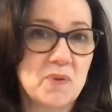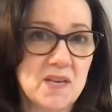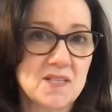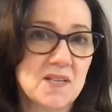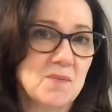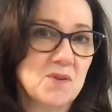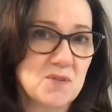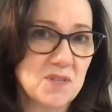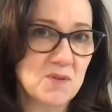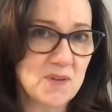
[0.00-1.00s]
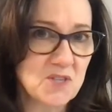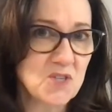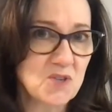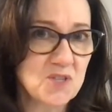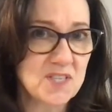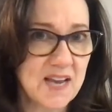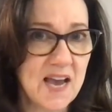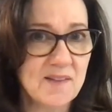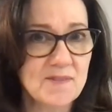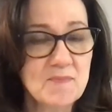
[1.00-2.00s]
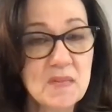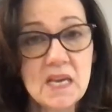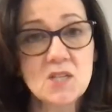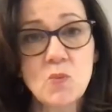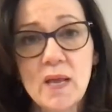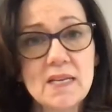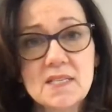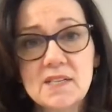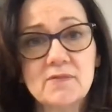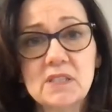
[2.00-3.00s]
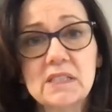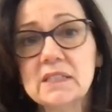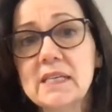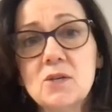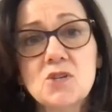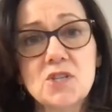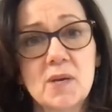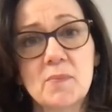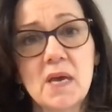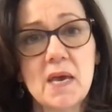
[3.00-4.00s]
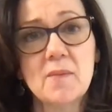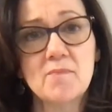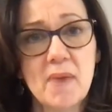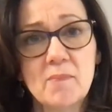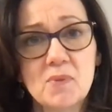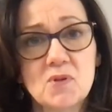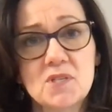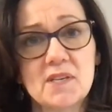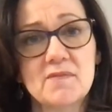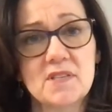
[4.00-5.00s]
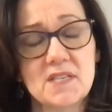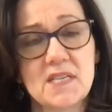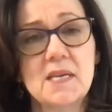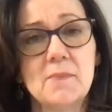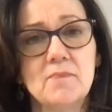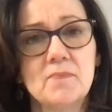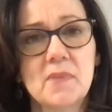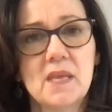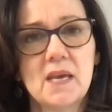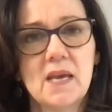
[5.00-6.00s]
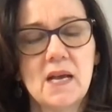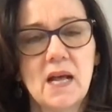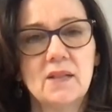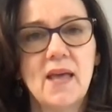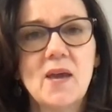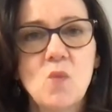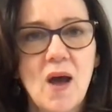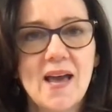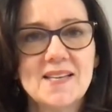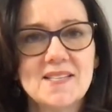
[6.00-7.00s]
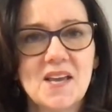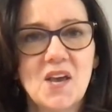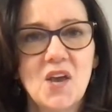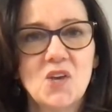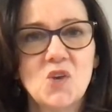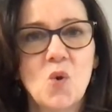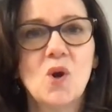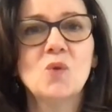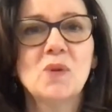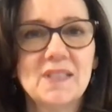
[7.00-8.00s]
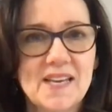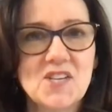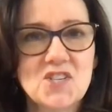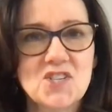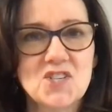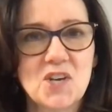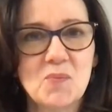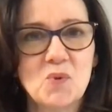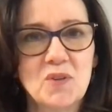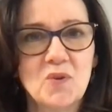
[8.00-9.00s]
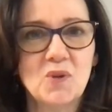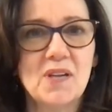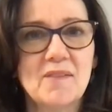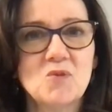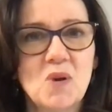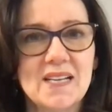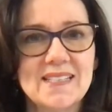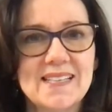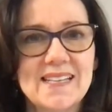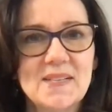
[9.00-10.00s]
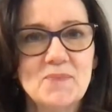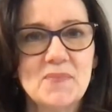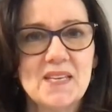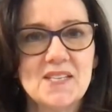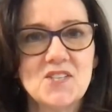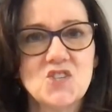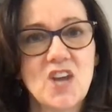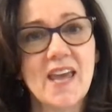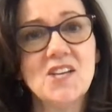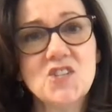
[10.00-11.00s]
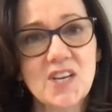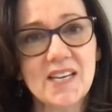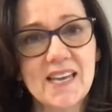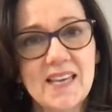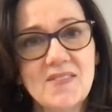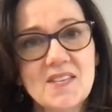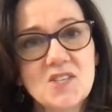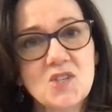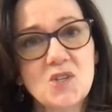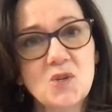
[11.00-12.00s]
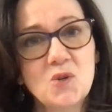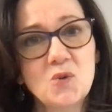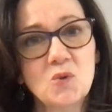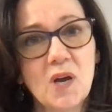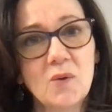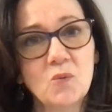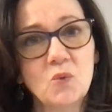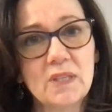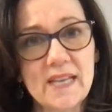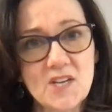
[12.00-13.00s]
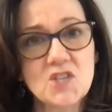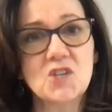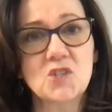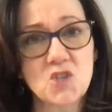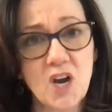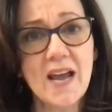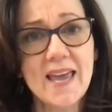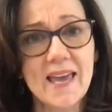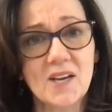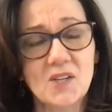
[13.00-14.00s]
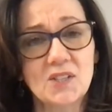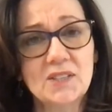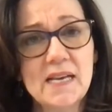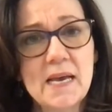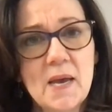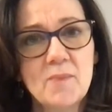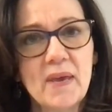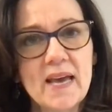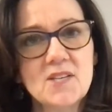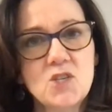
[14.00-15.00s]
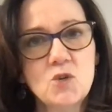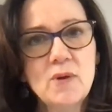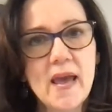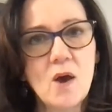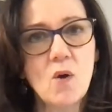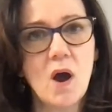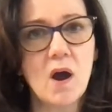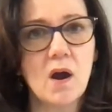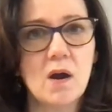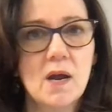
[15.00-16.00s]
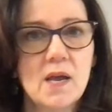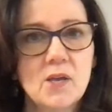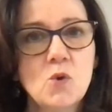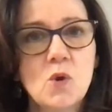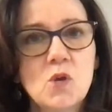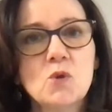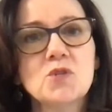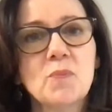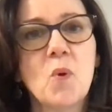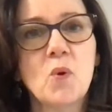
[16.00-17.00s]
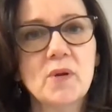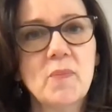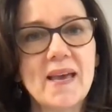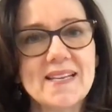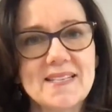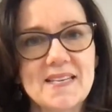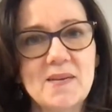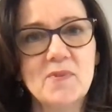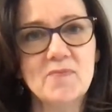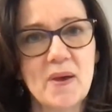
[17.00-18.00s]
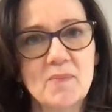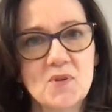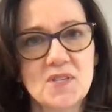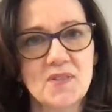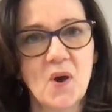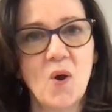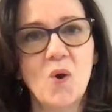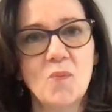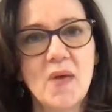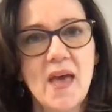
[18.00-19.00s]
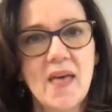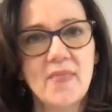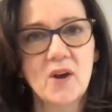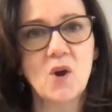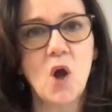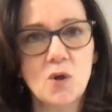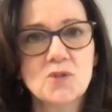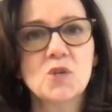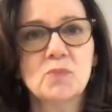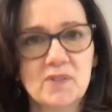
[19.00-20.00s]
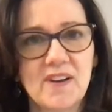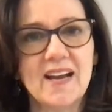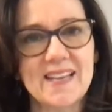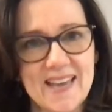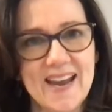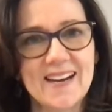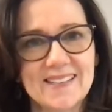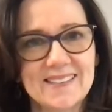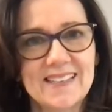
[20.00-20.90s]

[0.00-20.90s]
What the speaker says: PSWs and the registered staff, as well as different leadership members of the team. Likewise, your relationship with your loved one is changing in this new relational triangle because you are supported by a team of members in the home that are also providing care.